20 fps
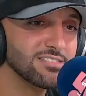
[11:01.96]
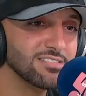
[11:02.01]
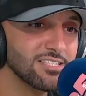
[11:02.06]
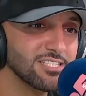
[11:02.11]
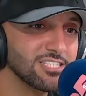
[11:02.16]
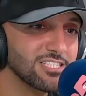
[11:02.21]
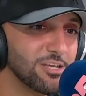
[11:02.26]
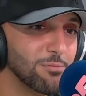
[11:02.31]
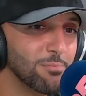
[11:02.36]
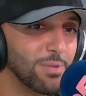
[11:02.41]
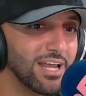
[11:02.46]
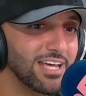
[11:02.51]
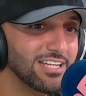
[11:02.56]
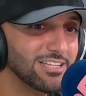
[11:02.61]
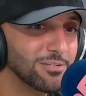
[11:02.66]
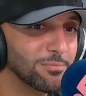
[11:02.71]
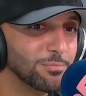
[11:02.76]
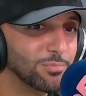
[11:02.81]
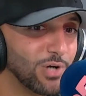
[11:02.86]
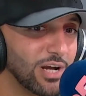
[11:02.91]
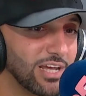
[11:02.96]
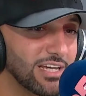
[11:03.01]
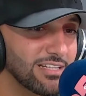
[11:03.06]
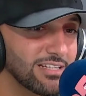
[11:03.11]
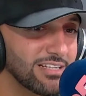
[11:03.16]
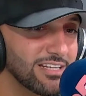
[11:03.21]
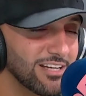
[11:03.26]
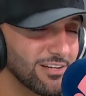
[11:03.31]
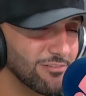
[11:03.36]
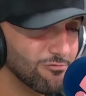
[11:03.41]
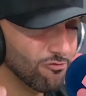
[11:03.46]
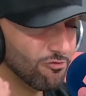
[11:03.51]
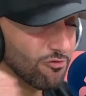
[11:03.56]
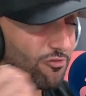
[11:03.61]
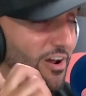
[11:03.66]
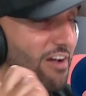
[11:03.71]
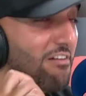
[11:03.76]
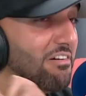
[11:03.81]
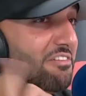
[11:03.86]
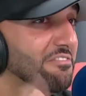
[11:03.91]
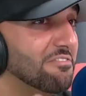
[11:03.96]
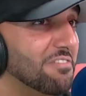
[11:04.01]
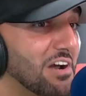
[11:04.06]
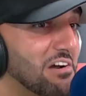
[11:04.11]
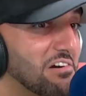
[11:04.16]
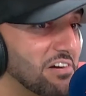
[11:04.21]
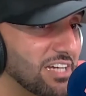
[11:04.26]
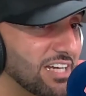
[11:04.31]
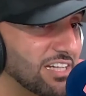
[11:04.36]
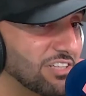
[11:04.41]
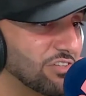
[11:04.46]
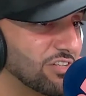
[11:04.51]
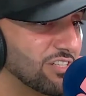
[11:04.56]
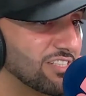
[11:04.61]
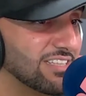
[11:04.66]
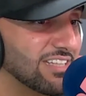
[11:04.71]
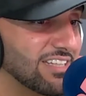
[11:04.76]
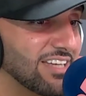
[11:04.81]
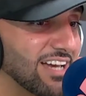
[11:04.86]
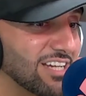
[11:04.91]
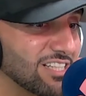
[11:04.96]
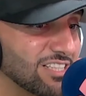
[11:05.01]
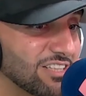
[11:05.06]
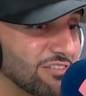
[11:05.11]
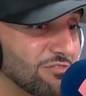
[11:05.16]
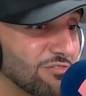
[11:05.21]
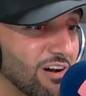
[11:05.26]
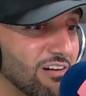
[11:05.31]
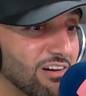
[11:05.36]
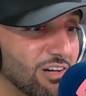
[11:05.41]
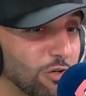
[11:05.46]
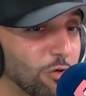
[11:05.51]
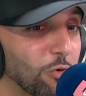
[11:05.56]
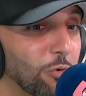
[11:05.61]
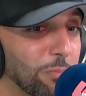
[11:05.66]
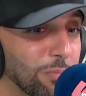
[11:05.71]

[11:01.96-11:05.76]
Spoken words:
to stimulate the brain. Very, very interesting, actually. Very cool